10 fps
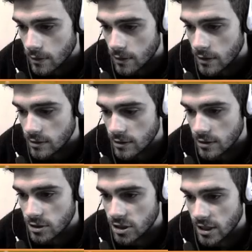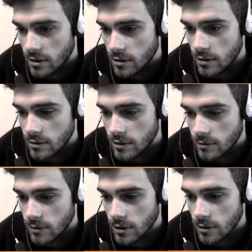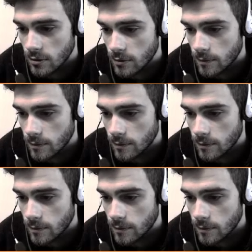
Here's another shell. There we go.